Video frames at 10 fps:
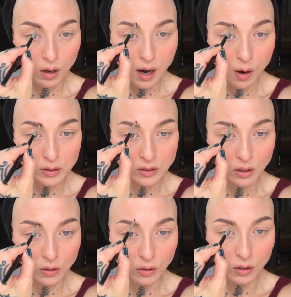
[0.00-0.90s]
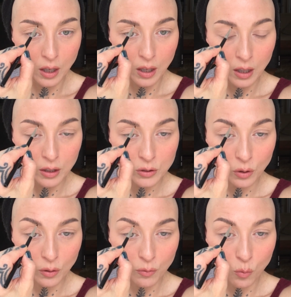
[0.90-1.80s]
how a subtle
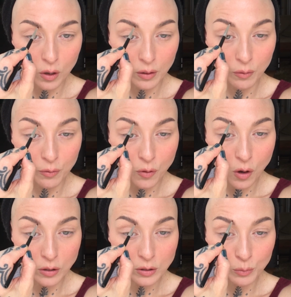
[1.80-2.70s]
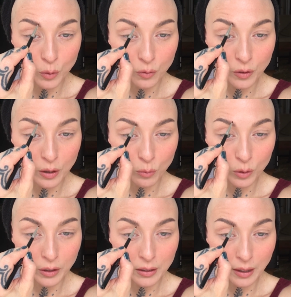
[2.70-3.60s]
sort of one false move can
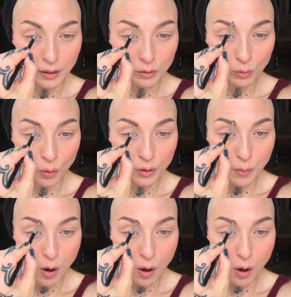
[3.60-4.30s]
really, like, throw them